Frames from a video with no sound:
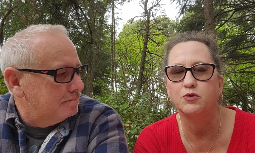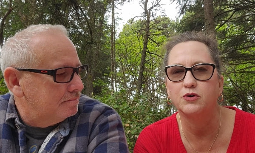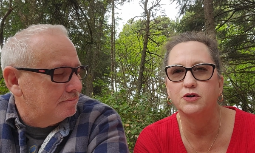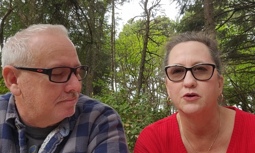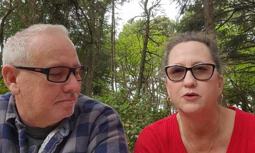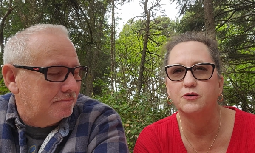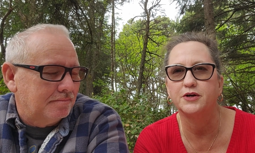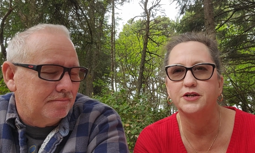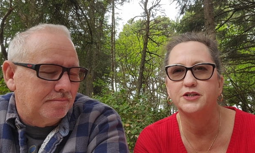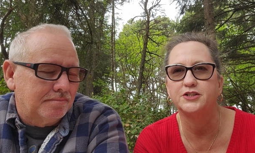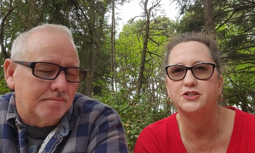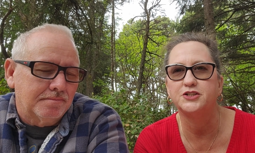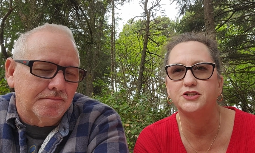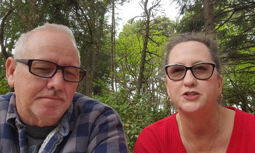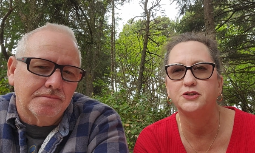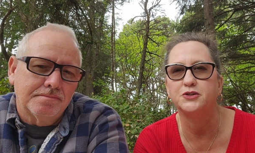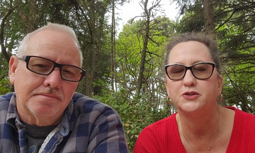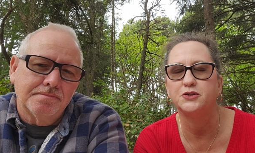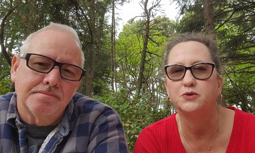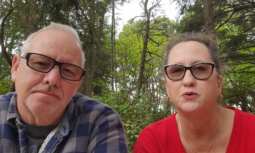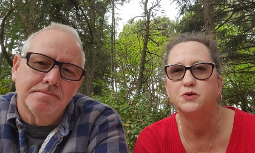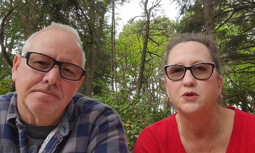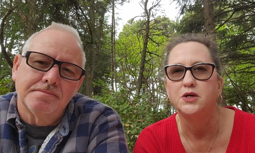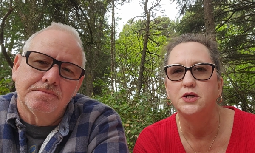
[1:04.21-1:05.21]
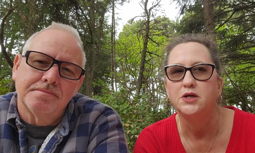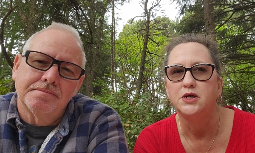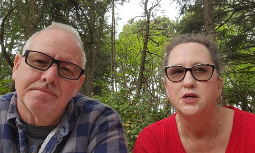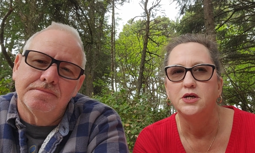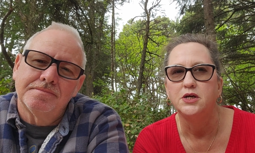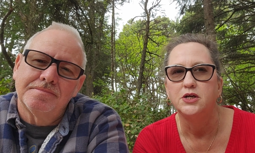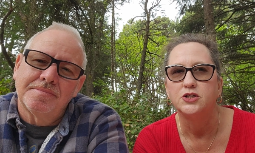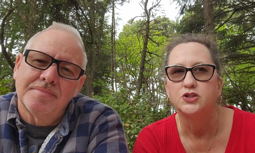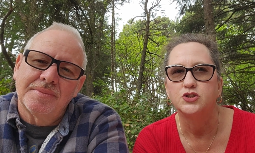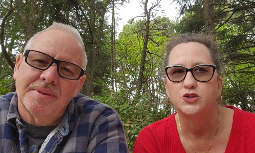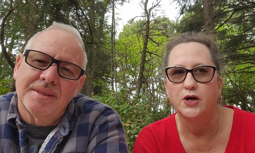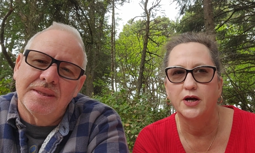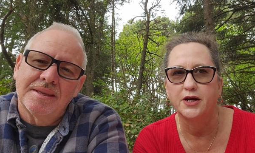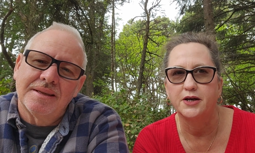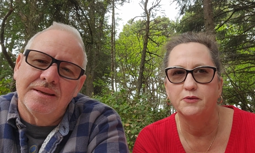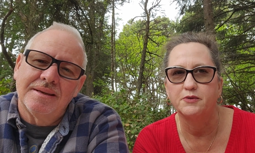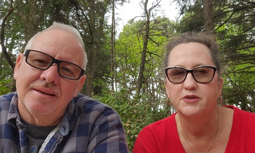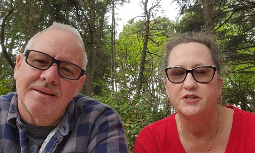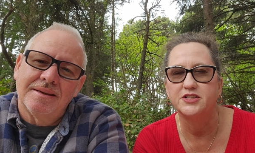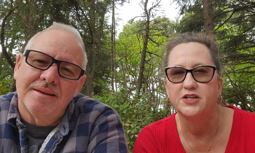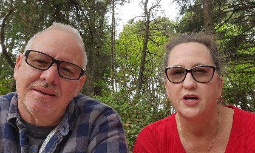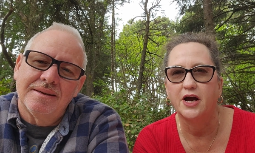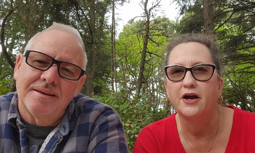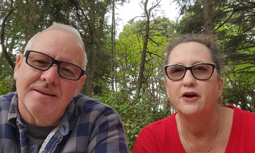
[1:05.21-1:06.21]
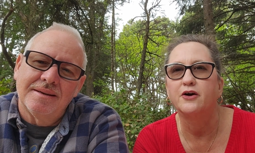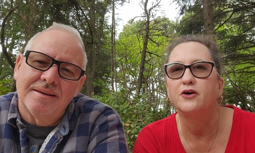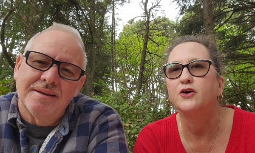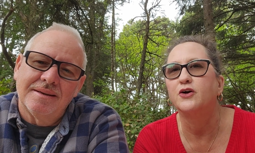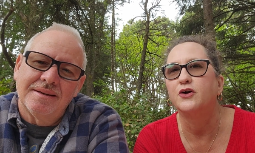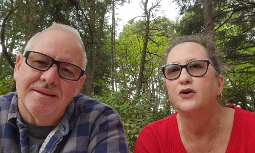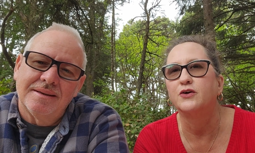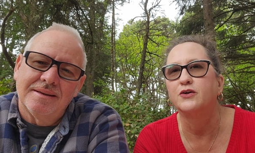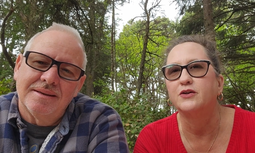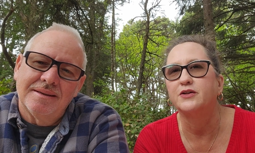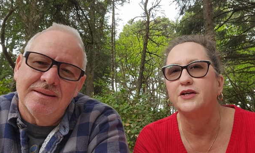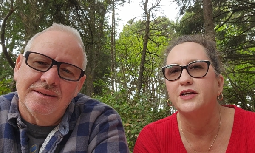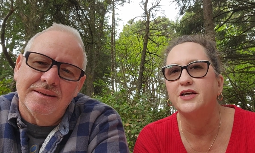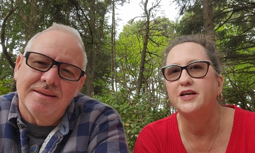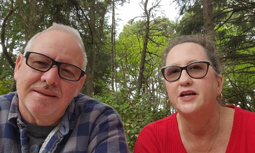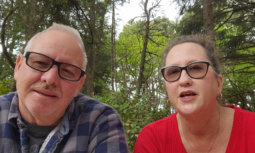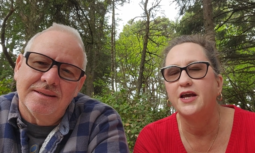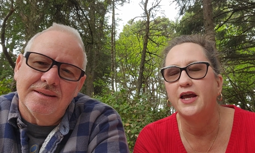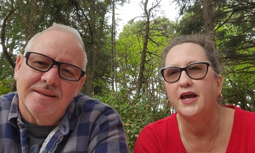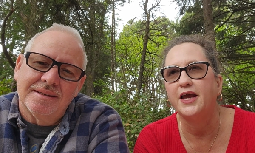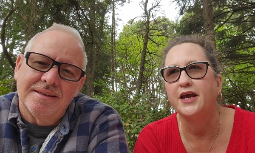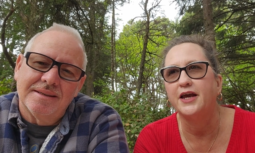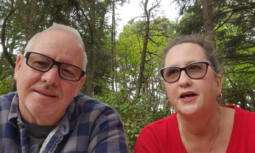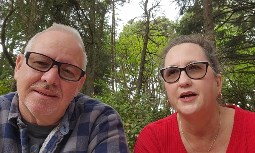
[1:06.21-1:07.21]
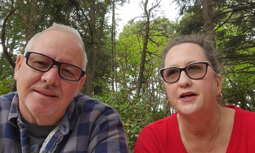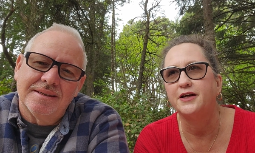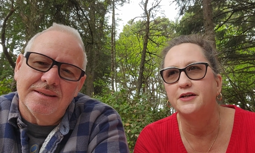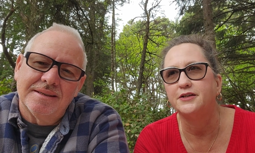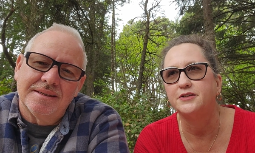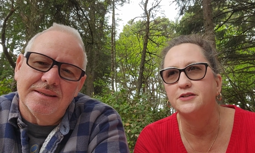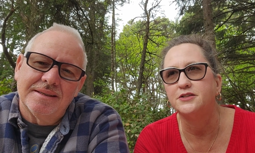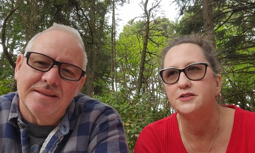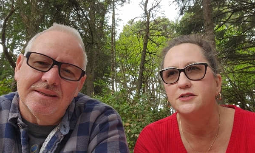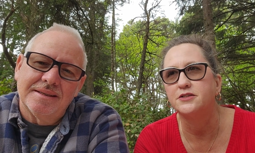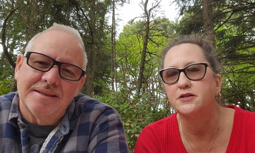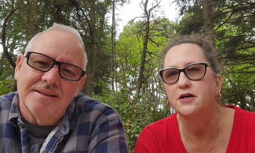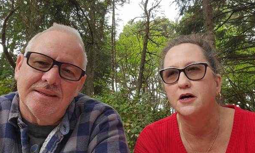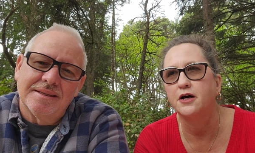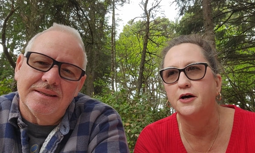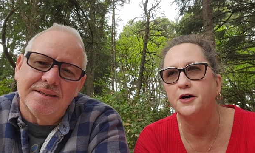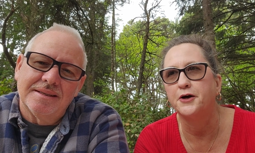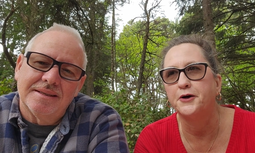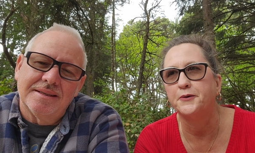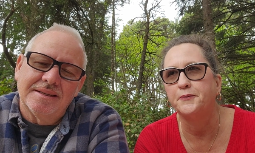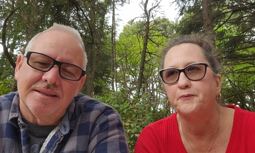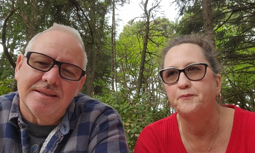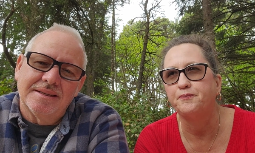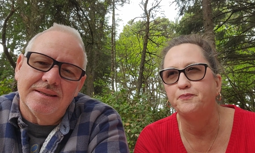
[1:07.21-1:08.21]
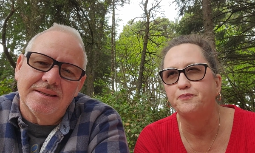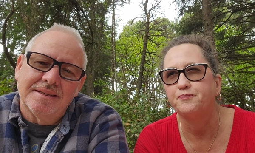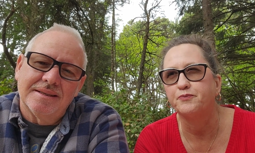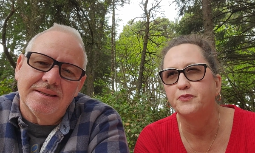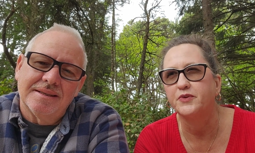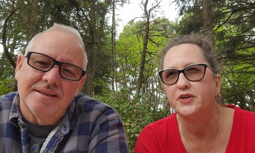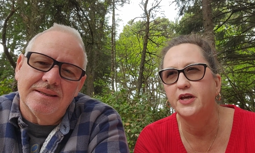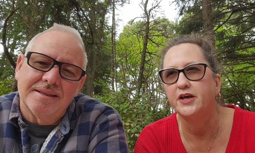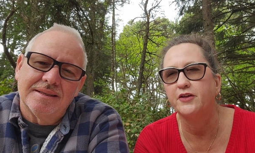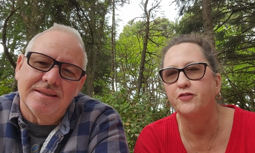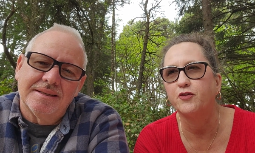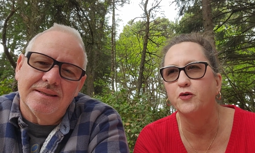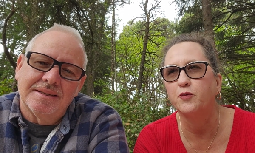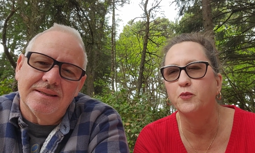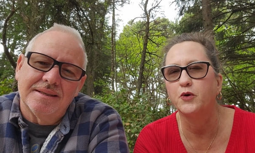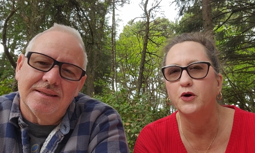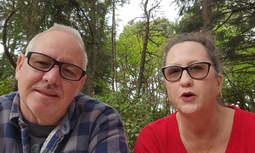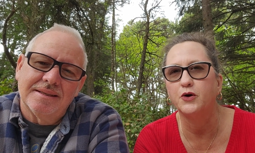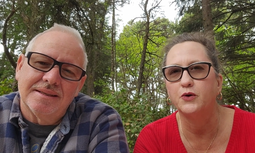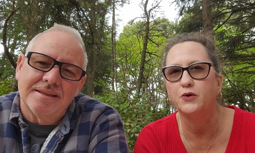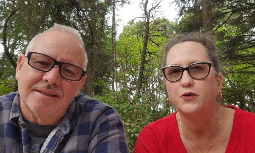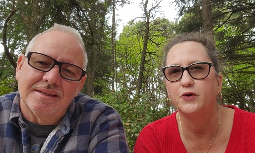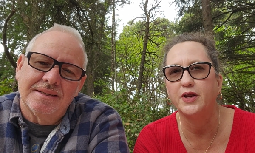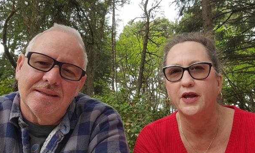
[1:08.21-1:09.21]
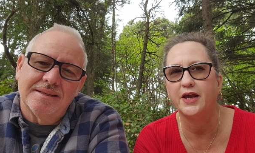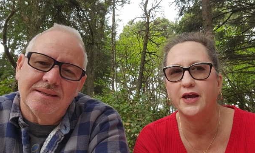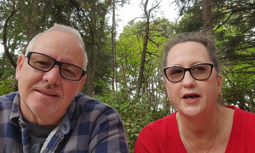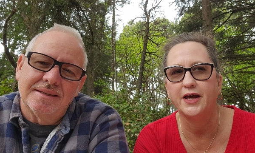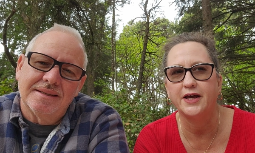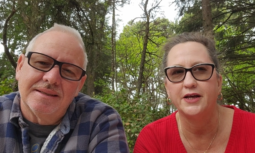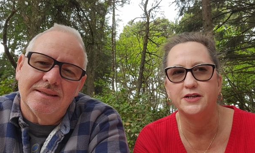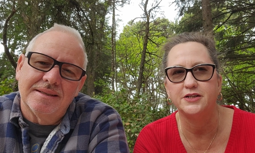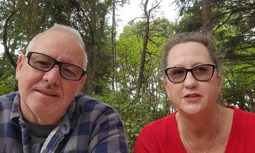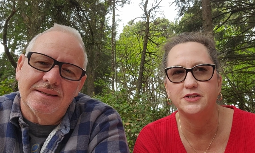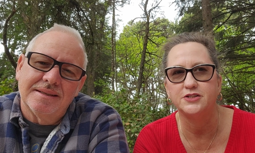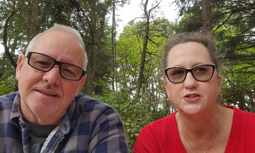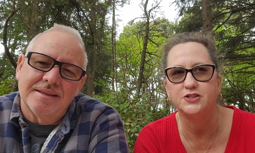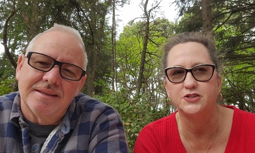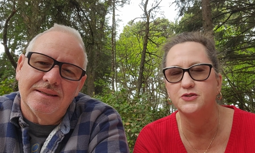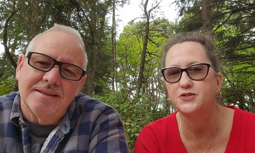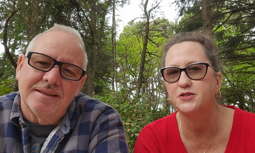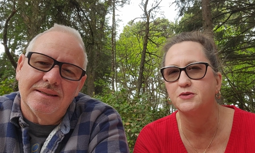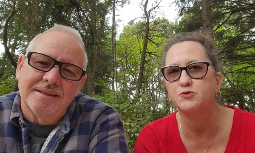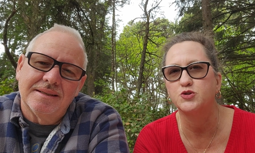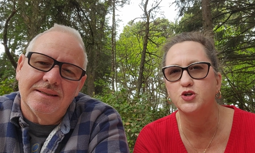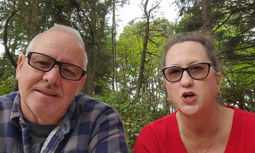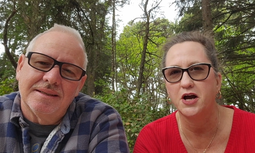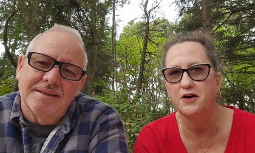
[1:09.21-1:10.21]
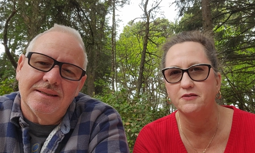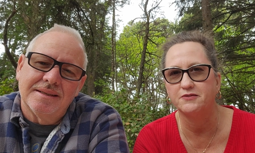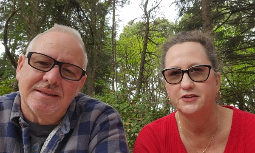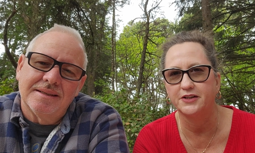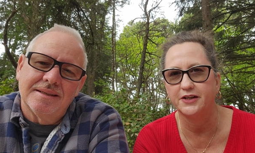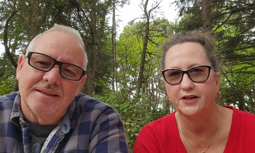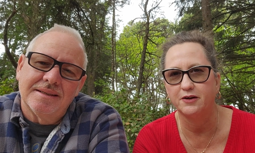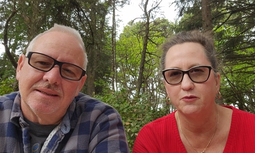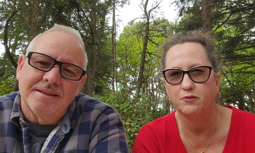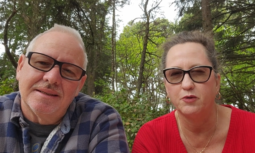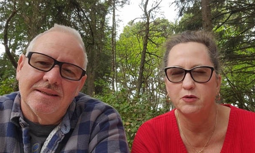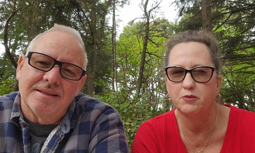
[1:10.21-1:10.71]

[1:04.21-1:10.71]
Speaker 1: were going to try to retire early and um, hit the road and do some traveling.